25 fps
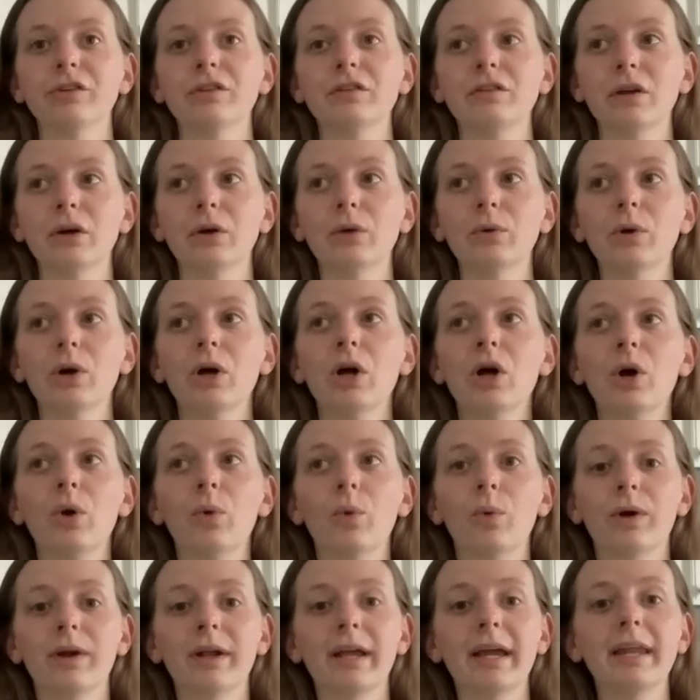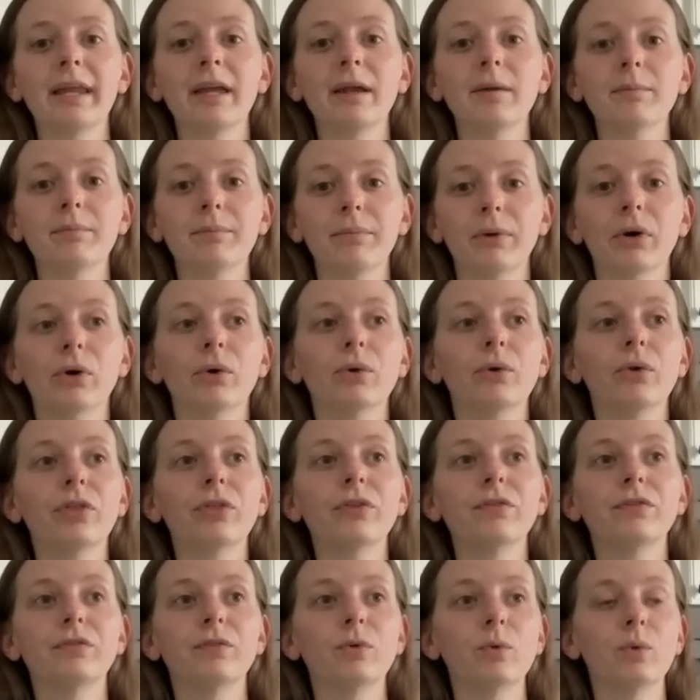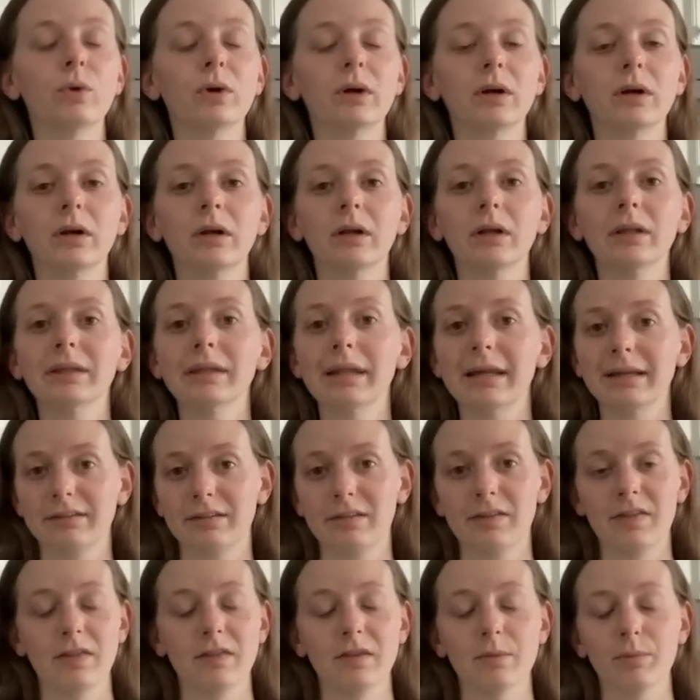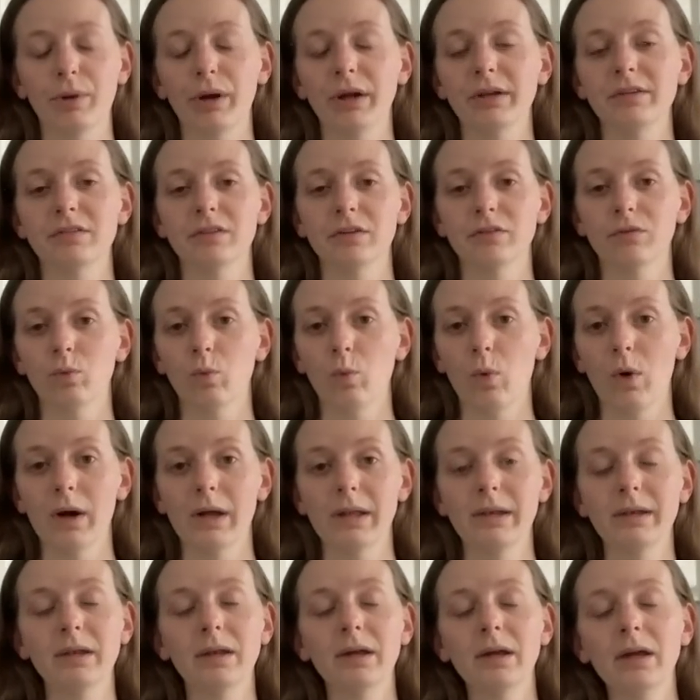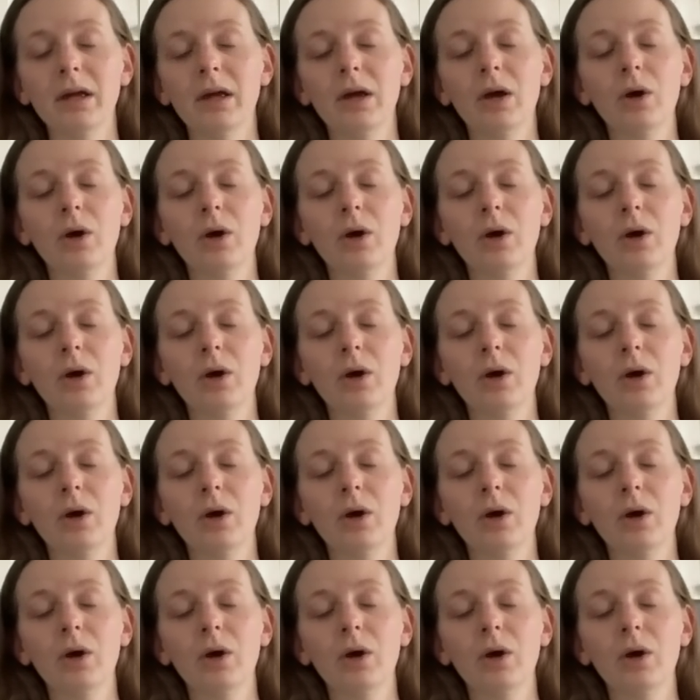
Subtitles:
So we're getting both for less than the price of one,